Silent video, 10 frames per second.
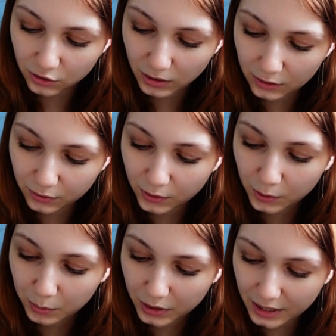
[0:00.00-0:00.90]
dreadful
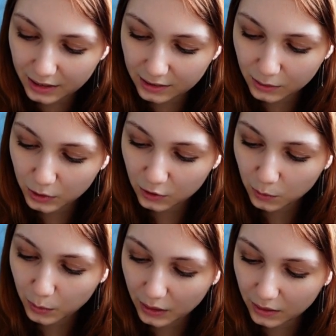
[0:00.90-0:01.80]
place which
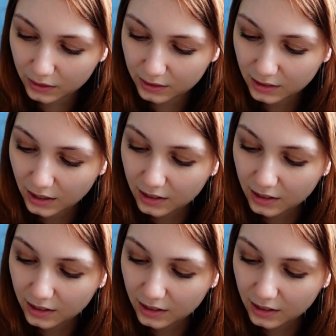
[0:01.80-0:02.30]
bears